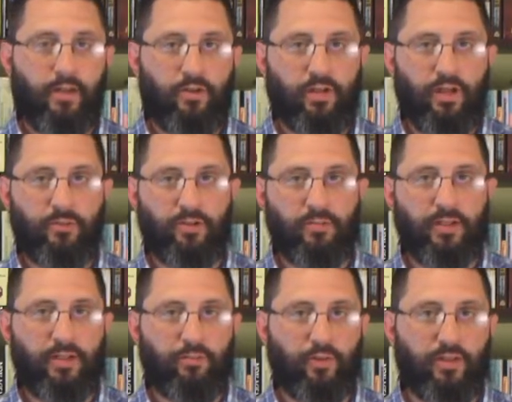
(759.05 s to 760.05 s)
Your time's going to
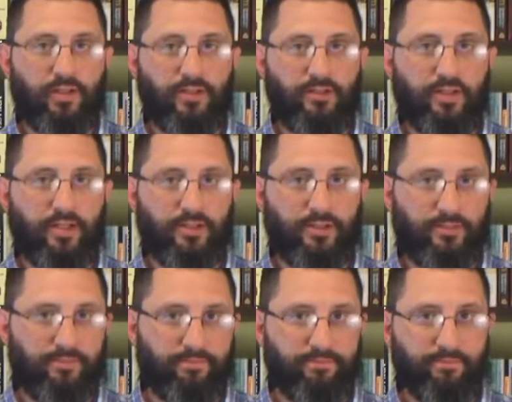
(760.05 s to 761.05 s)
be up one of these days.
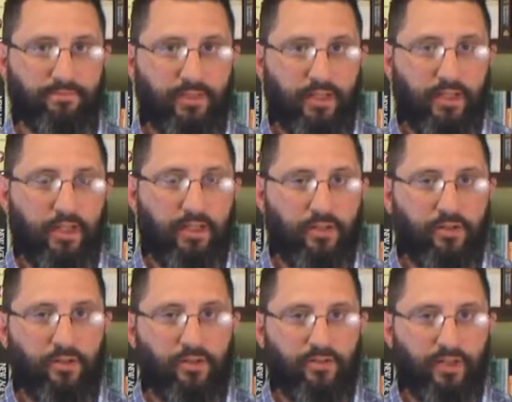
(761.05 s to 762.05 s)
And then
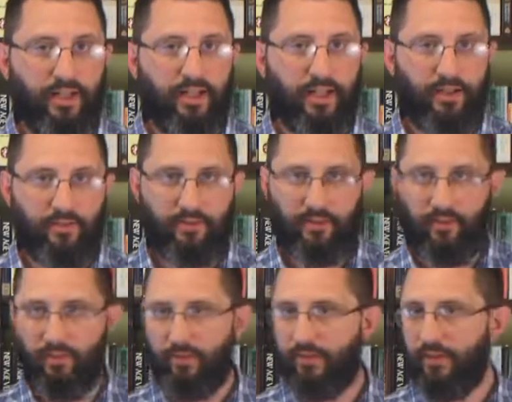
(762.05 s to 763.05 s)
you're going to find out that
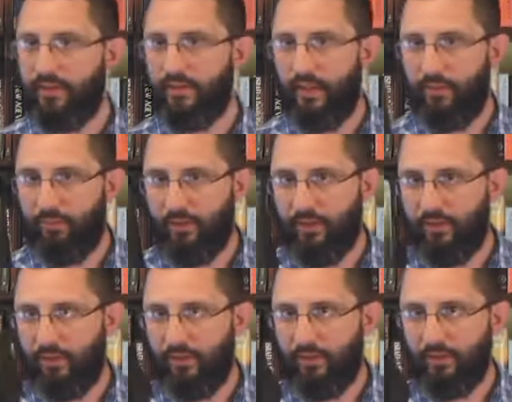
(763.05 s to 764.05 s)
all the things that I
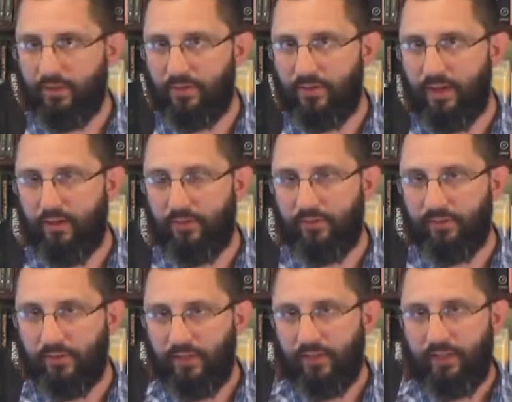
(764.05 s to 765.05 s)
preach here on this channel
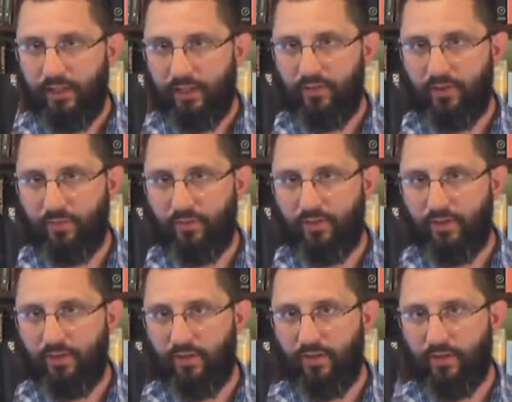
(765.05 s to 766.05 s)
in terms of
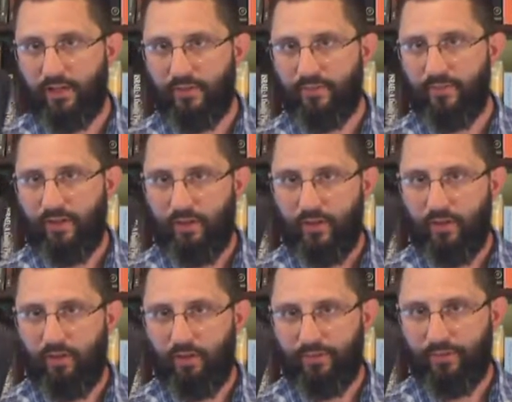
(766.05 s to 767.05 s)
eternity,
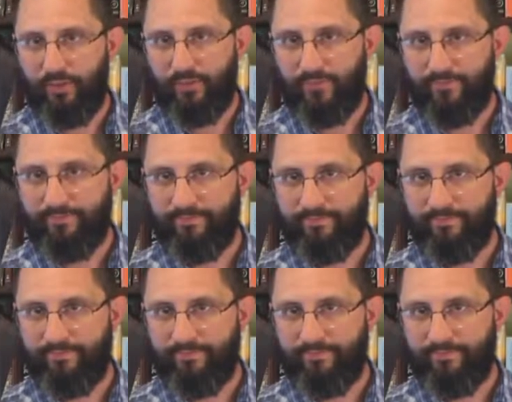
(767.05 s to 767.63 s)
they're all true.